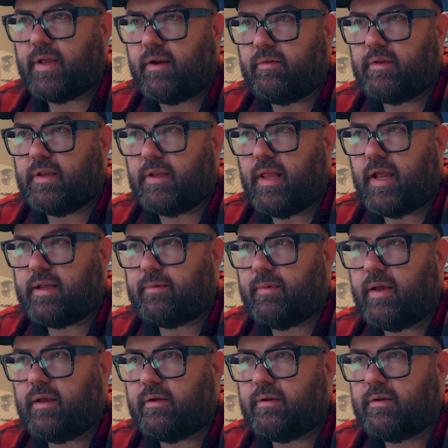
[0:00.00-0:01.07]
I really like
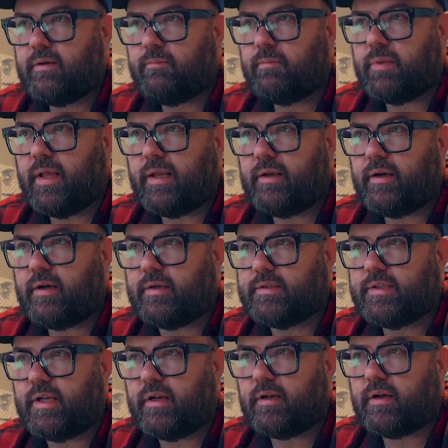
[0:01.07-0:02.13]
about Blender, is
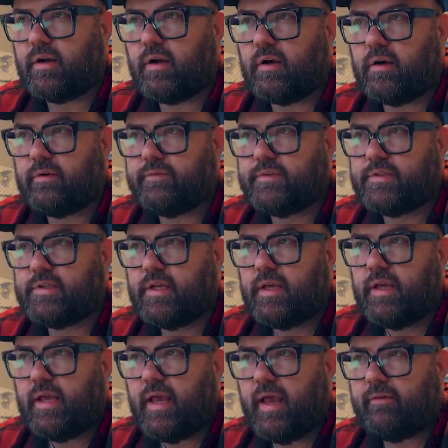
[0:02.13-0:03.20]
their curves
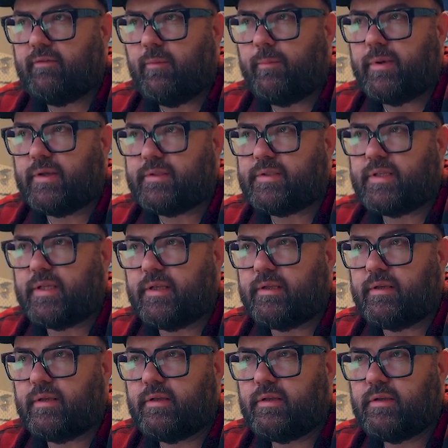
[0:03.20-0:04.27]
have a
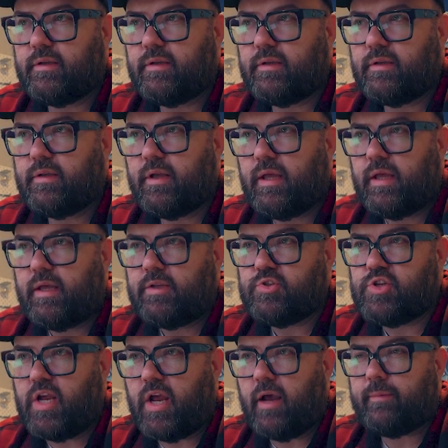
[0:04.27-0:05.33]
built-in
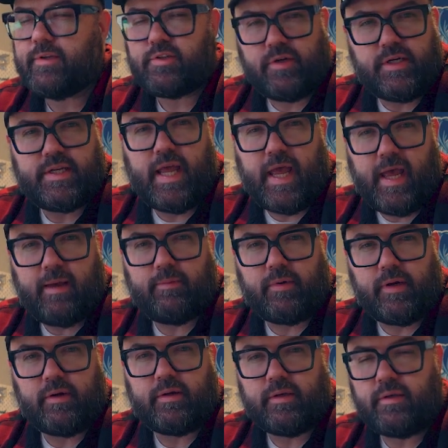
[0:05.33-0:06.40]
geometry tab where
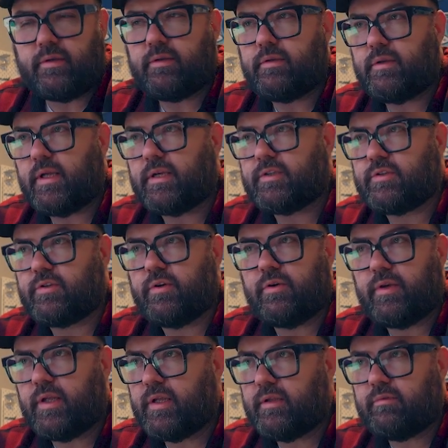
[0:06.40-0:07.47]
you can extrude
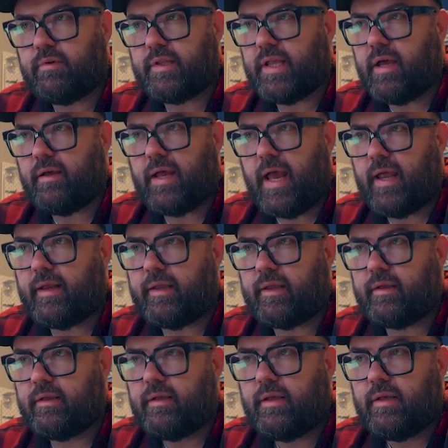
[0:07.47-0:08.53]
it without adding
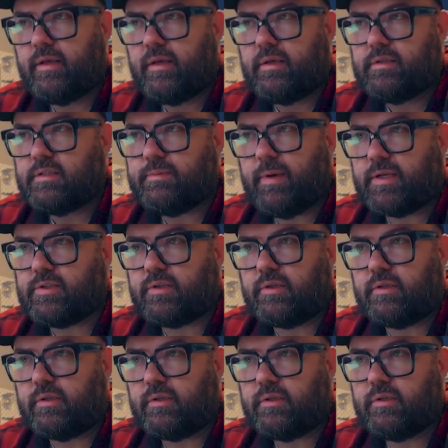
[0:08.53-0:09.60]

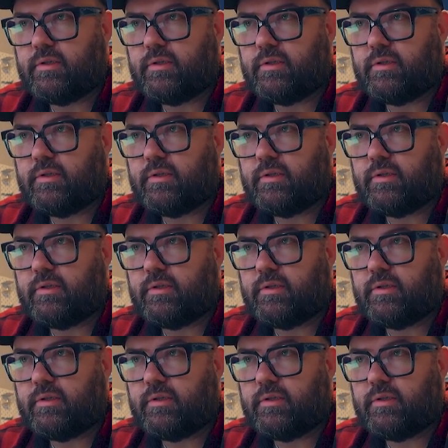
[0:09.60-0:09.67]
special